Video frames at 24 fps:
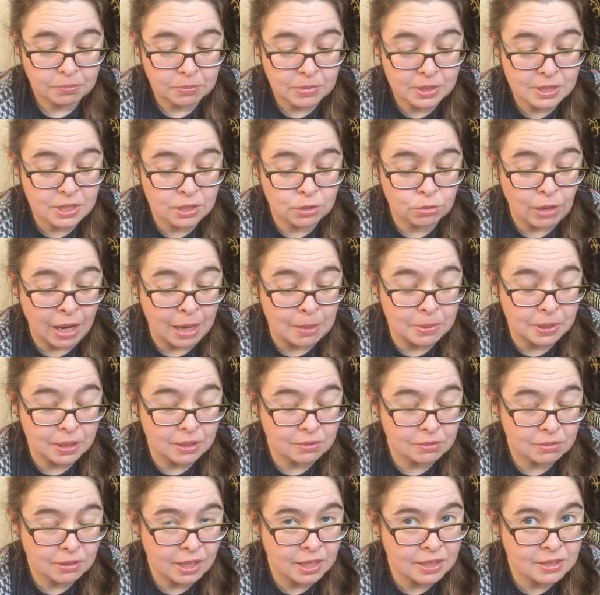Mrs. Rabbit,
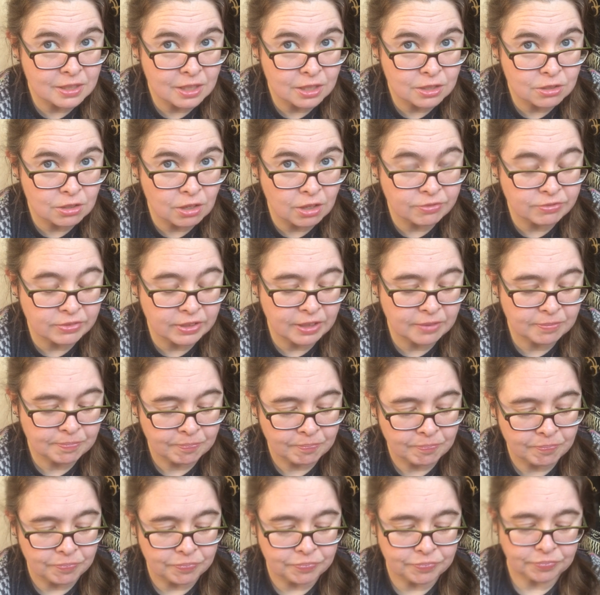I said softly.
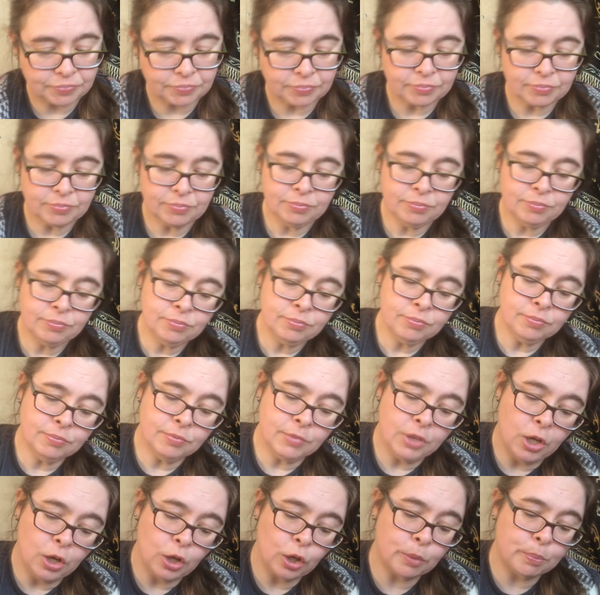
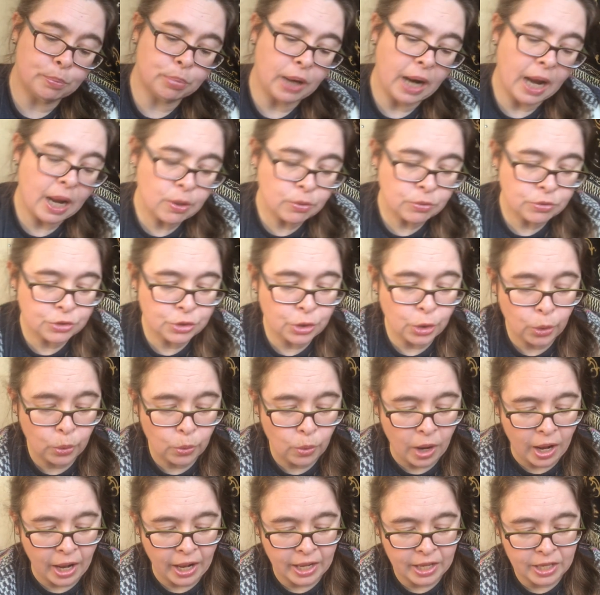Her brown
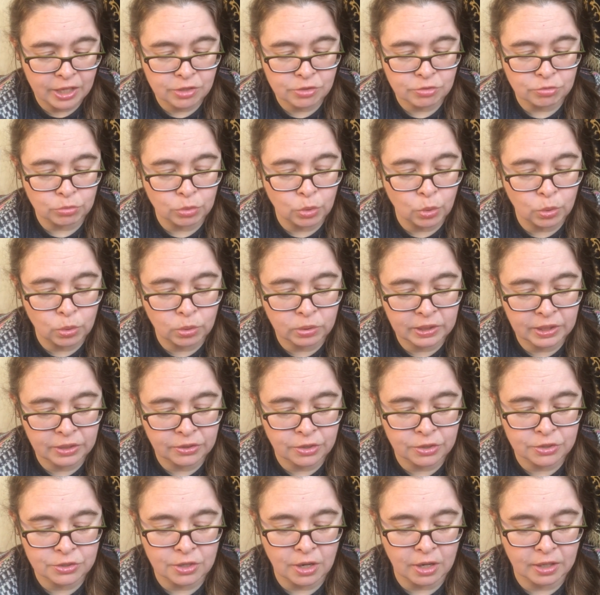doe eyes rolled in
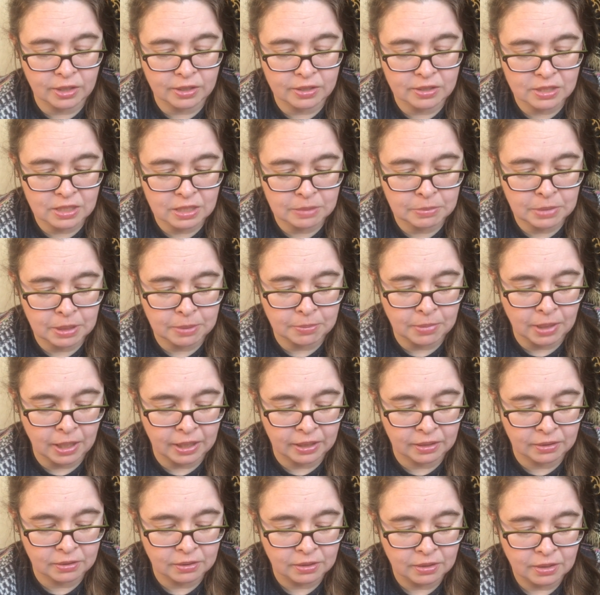their sockets to meet
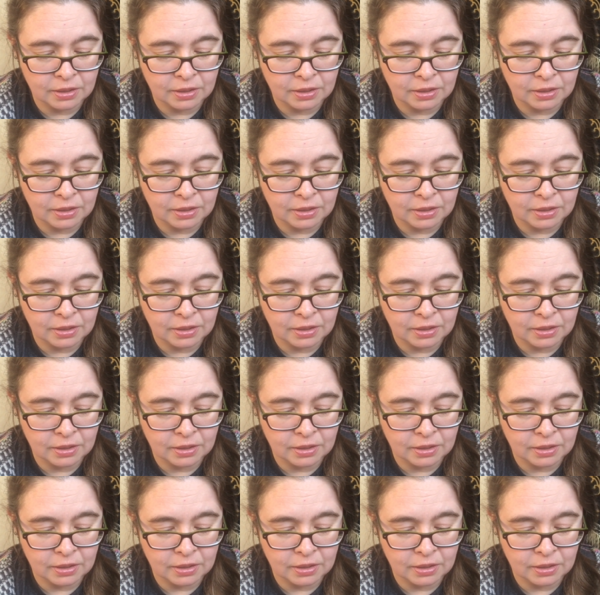mine.